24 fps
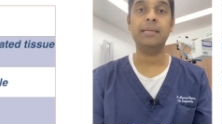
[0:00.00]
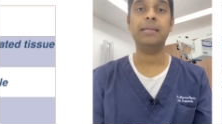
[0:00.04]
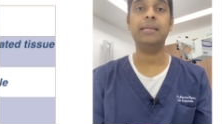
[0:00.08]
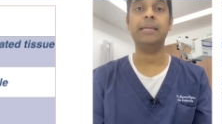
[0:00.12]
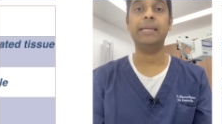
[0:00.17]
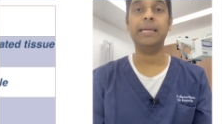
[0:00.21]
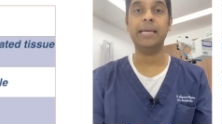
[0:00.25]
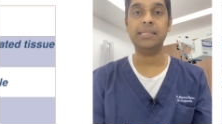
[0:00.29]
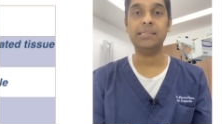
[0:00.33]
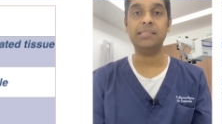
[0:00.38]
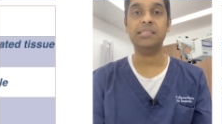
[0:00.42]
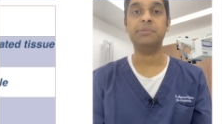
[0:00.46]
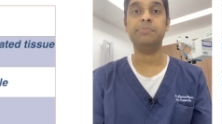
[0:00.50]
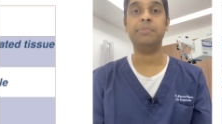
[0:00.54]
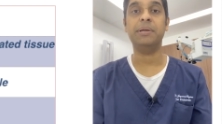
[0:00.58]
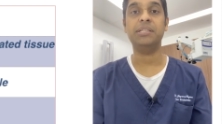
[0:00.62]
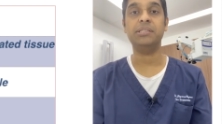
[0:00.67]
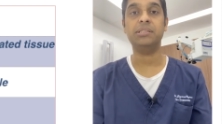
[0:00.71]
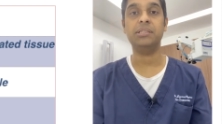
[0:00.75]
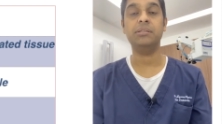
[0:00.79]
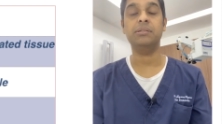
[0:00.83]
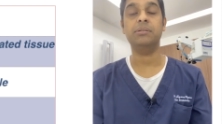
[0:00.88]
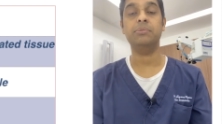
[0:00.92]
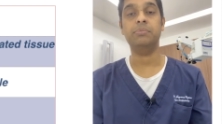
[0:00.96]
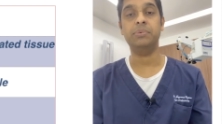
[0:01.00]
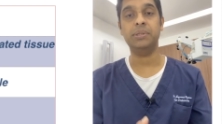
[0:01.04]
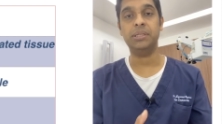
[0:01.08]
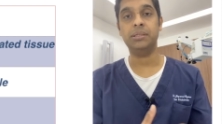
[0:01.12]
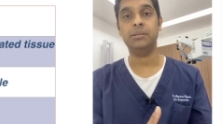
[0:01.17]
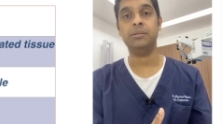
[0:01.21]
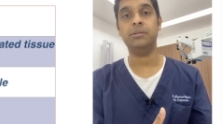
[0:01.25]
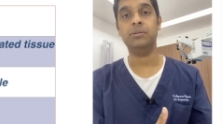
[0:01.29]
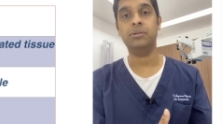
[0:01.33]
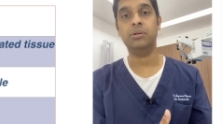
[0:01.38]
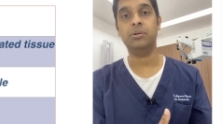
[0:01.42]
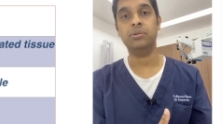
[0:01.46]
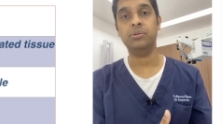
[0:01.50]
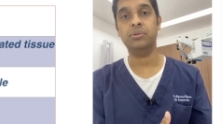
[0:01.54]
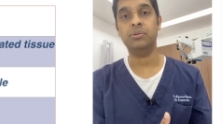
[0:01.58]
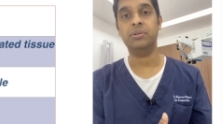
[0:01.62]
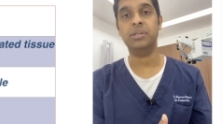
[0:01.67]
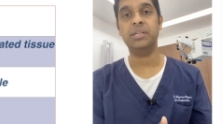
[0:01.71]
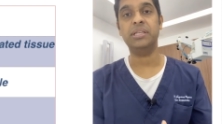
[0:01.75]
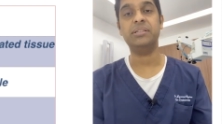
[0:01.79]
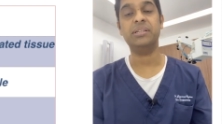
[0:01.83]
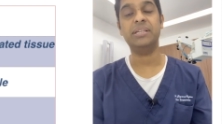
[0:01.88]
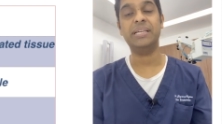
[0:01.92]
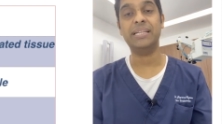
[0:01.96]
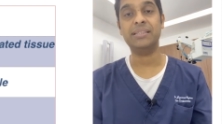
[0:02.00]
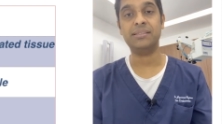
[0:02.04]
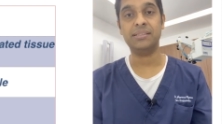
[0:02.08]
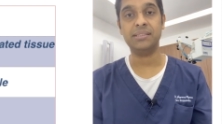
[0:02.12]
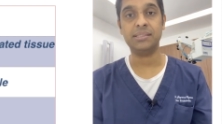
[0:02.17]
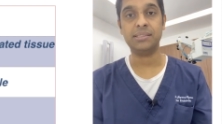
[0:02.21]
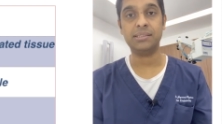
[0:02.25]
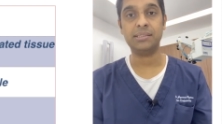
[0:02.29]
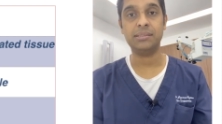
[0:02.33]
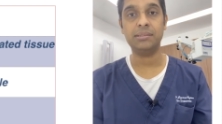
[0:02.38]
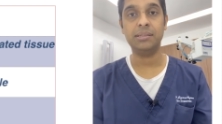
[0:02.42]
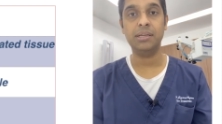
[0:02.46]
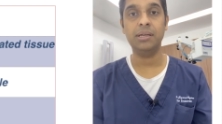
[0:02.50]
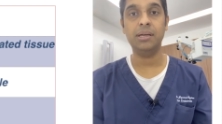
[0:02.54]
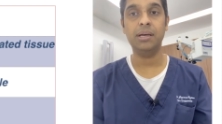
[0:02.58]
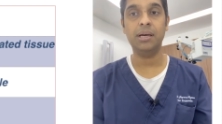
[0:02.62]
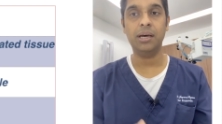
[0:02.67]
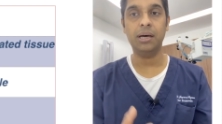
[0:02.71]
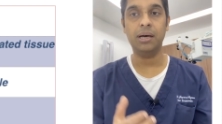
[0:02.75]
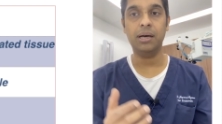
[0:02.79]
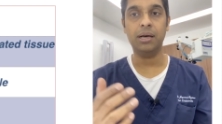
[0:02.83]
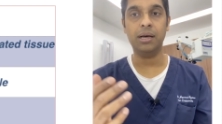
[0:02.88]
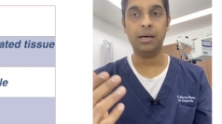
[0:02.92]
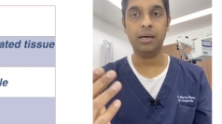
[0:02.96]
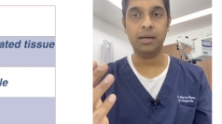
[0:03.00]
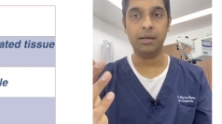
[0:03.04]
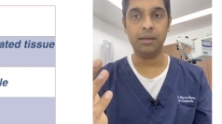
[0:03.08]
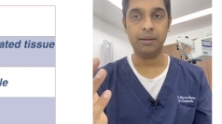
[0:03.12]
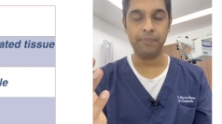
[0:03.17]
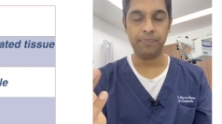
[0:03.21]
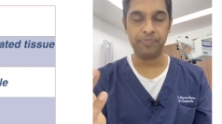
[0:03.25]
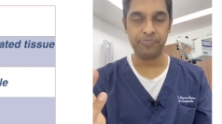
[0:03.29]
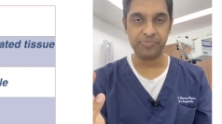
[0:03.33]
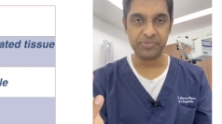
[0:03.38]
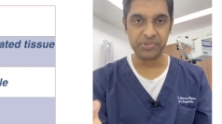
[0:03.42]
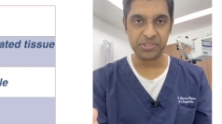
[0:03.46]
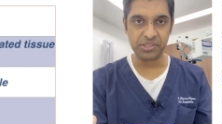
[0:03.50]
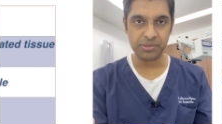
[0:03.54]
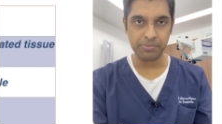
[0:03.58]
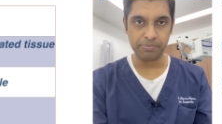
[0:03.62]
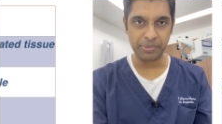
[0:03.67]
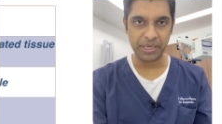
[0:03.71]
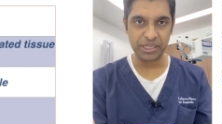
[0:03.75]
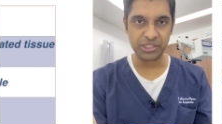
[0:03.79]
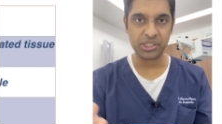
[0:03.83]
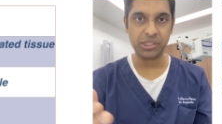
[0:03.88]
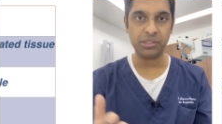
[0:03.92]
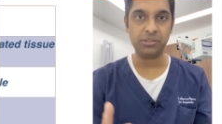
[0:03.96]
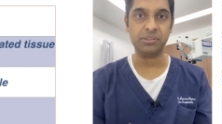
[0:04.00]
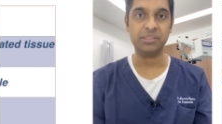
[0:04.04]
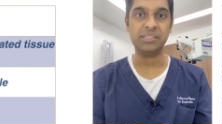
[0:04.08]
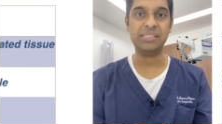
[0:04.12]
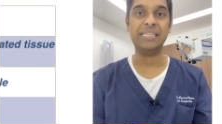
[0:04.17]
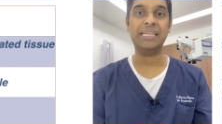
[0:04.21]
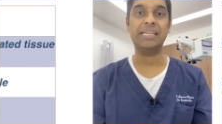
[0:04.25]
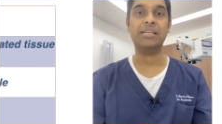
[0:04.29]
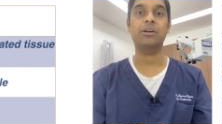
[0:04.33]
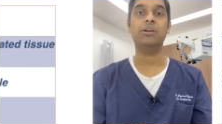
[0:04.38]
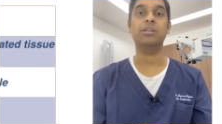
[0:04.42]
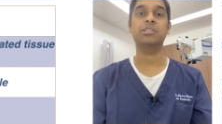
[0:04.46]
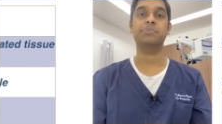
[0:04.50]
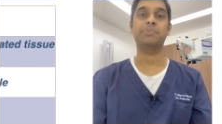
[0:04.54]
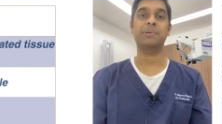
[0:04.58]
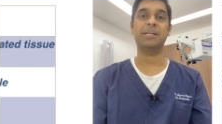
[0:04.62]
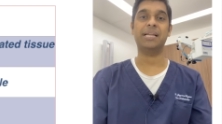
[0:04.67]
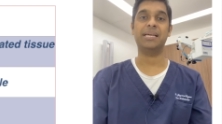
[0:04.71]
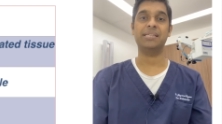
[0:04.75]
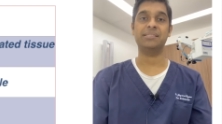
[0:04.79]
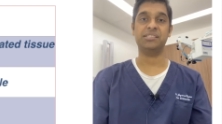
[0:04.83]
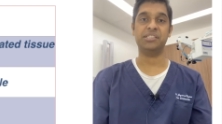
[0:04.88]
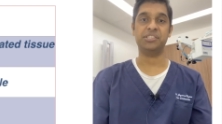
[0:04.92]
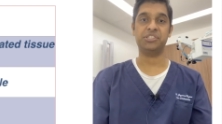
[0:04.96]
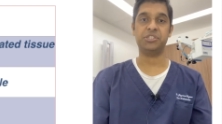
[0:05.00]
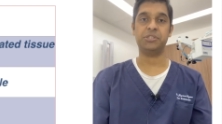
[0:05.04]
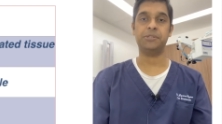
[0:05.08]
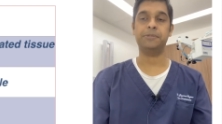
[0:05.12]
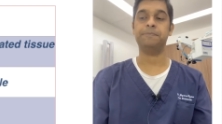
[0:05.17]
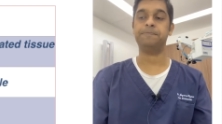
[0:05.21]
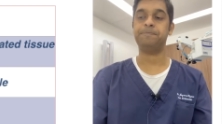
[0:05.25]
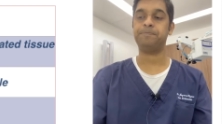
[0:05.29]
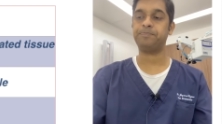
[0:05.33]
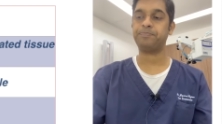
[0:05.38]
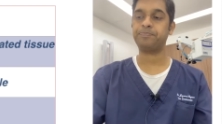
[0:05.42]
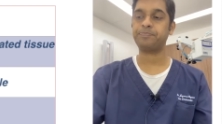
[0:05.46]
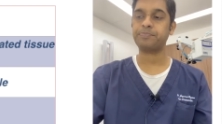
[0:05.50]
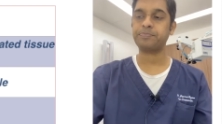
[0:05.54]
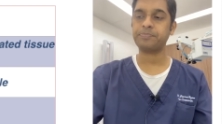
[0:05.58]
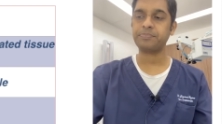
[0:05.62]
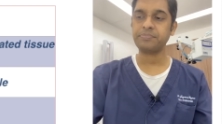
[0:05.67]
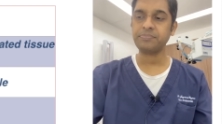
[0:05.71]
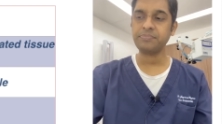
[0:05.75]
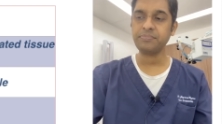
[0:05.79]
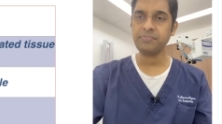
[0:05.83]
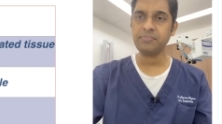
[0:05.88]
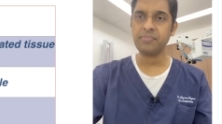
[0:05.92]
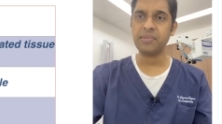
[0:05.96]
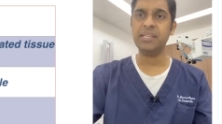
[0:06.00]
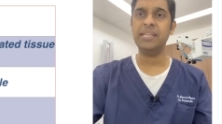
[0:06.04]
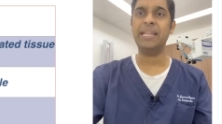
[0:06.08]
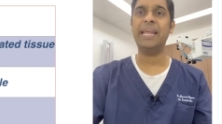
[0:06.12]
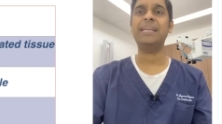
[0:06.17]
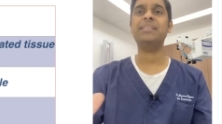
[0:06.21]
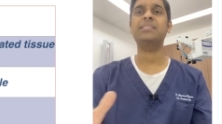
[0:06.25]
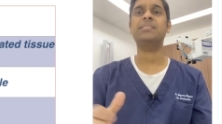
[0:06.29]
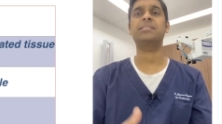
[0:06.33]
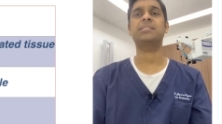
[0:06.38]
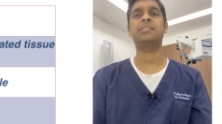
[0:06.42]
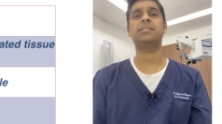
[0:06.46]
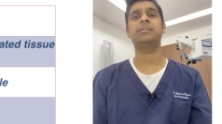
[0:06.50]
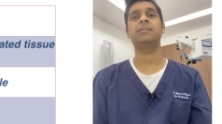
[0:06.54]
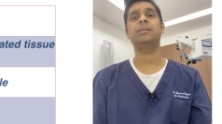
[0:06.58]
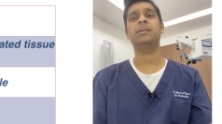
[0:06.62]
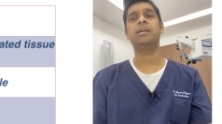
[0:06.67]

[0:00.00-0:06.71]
get this patient to be, you know, you need to get this uh, patient to seek hospitalization. Next,